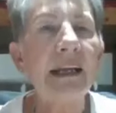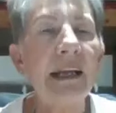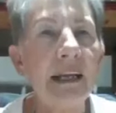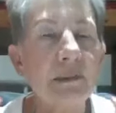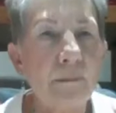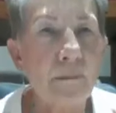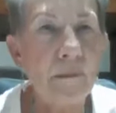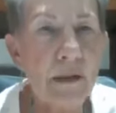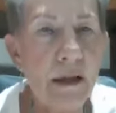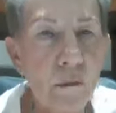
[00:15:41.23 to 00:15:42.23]
his
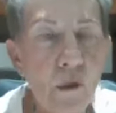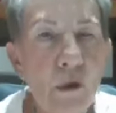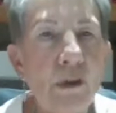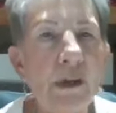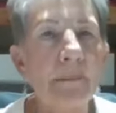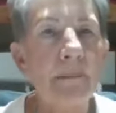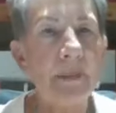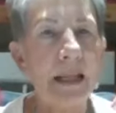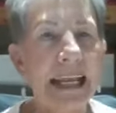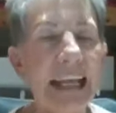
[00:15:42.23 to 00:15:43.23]
word
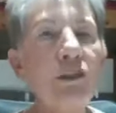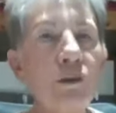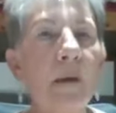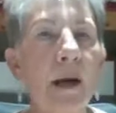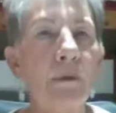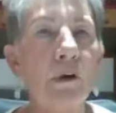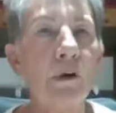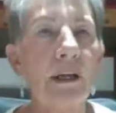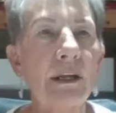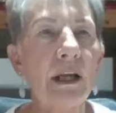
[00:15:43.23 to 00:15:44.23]
into my
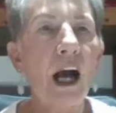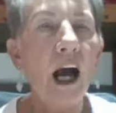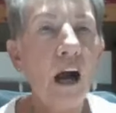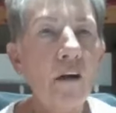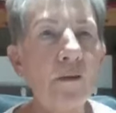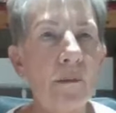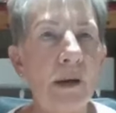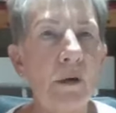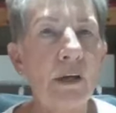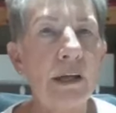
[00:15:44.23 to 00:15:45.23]
body, over my
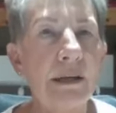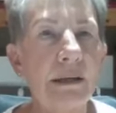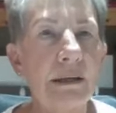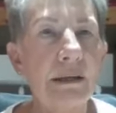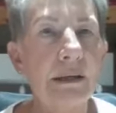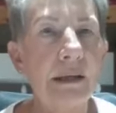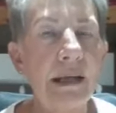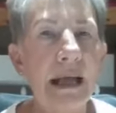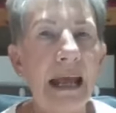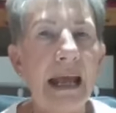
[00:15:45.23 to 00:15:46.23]
body.
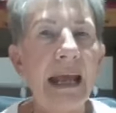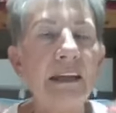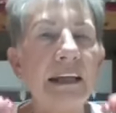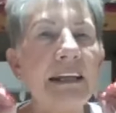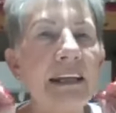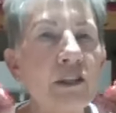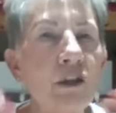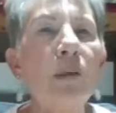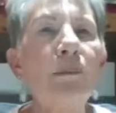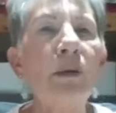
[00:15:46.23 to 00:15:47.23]
And it is
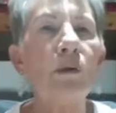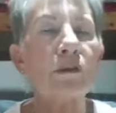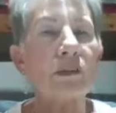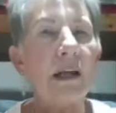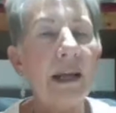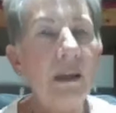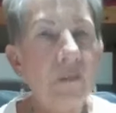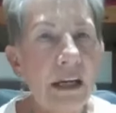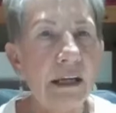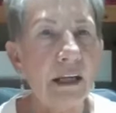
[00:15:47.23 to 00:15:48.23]
not because
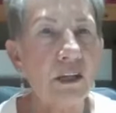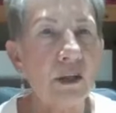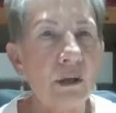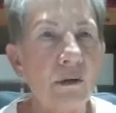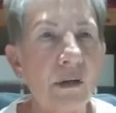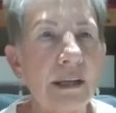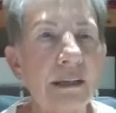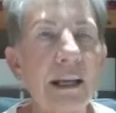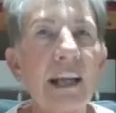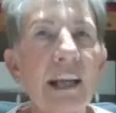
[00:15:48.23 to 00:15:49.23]
Erica is so great,
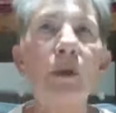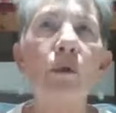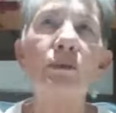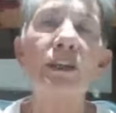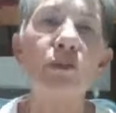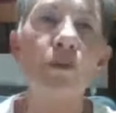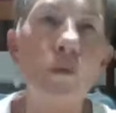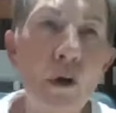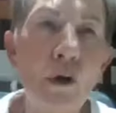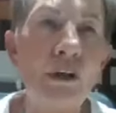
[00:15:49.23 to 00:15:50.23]
it's because his
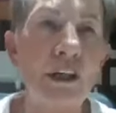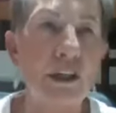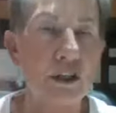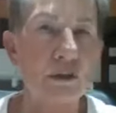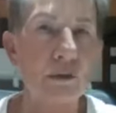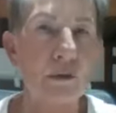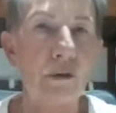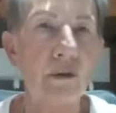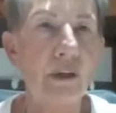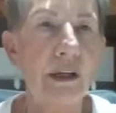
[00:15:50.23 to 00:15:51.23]
word is
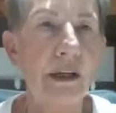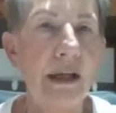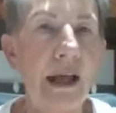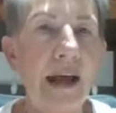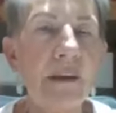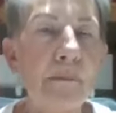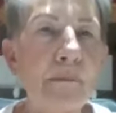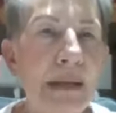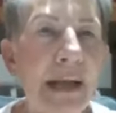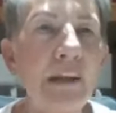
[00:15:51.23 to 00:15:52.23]
truth. And the
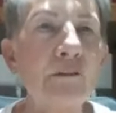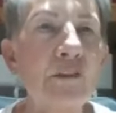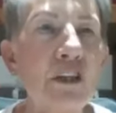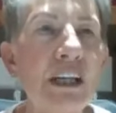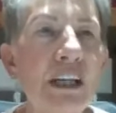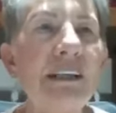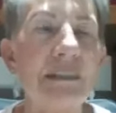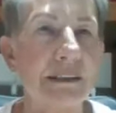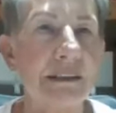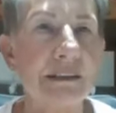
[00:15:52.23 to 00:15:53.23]
blood of
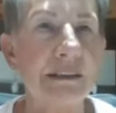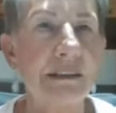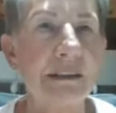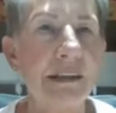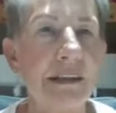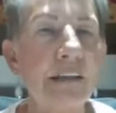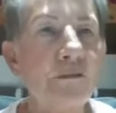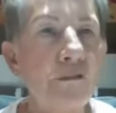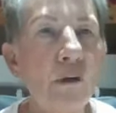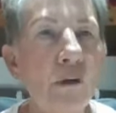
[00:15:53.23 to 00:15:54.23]
Jesus that
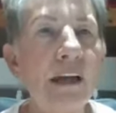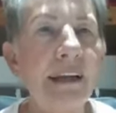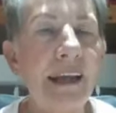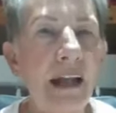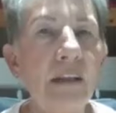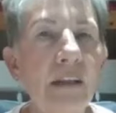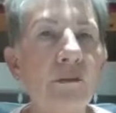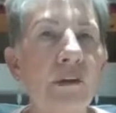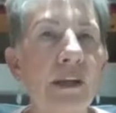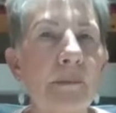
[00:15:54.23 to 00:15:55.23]
flowed at Calvary